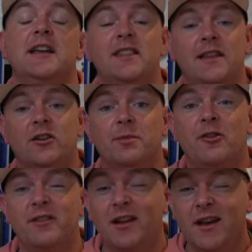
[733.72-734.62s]
They're
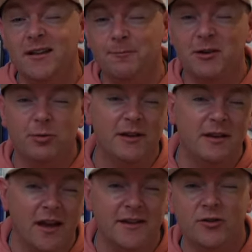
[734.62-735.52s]
about between
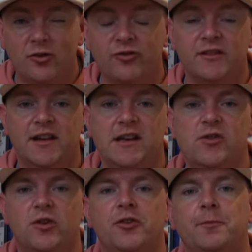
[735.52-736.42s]
90 and 110
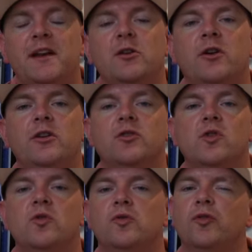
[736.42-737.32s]
euro, depending where you
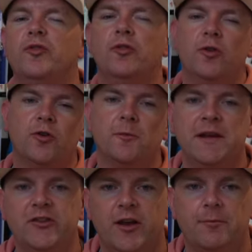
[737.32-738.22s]
go. Go to your local
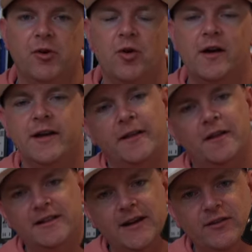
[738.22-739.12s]
PGA Pro.
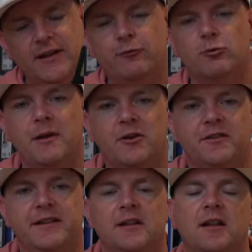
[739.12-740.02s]
They'll definitely give you a better
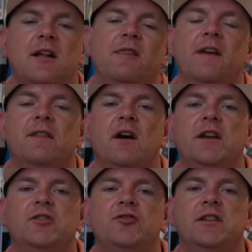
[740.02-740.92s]
deal than the
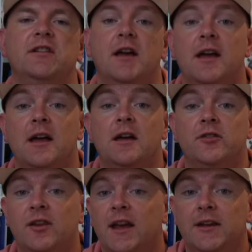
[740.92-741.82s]
high street.
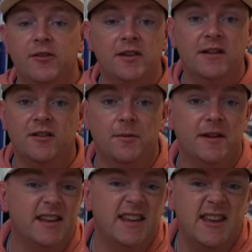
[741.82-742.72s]
So yeah, if you need
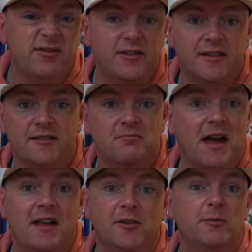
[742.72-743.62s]
something, a gift,
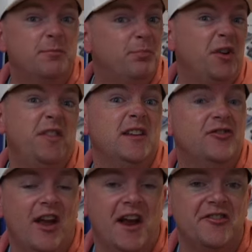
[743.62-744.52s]
someone's birthday in
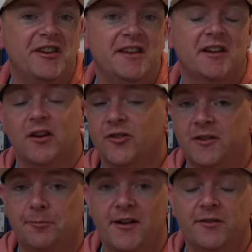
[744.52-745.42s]
January, or just
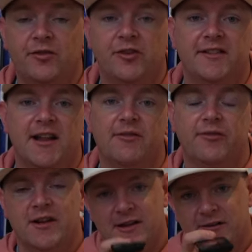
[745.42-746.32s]
a present for yourself,
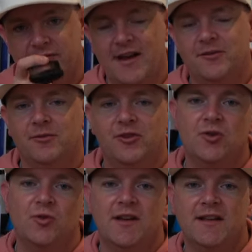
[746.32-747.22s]
Phantom
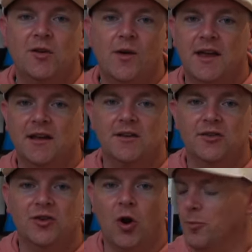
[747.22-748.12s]
2 is the way
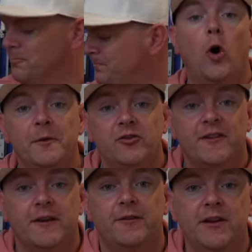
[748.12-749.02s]
to go. Hope you
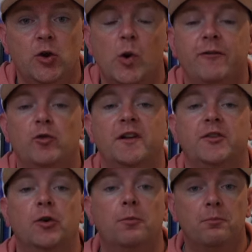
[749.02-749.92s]
enjoyed that video. If you want to
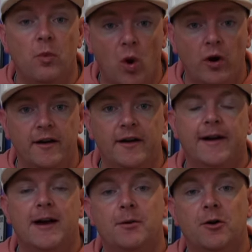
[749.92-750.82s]
know more
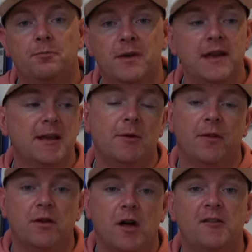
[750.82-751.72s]
about me, about
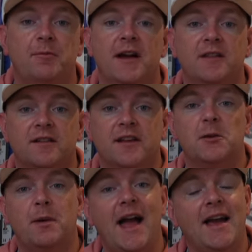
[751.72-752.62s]
the golf bag, the
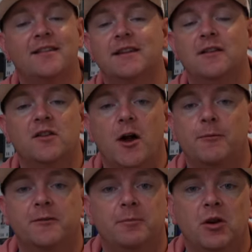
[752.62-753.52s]
setup, ask in the
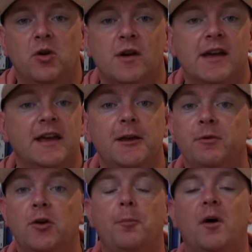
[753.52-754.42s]
comments below. Hit
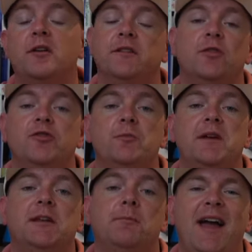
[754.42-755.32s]
me up on social
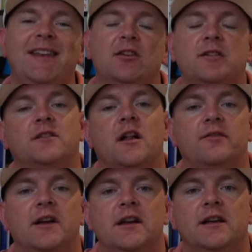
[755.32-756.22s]
media,
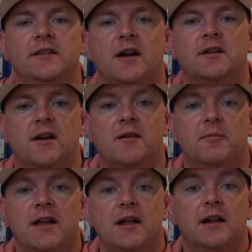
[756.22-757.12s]

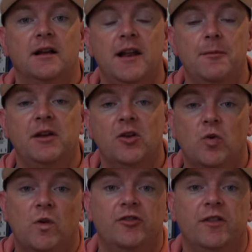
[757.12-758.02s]
paddytalksgolf.com. Let me know
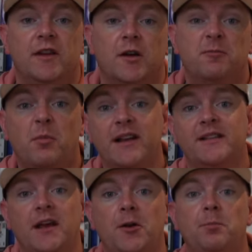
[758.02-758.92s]
what you think of my
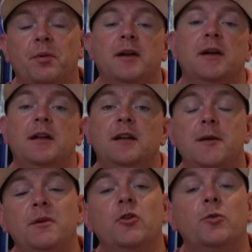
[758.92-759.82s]
setup.
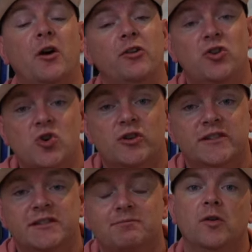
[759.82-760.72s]
Let me know about yours.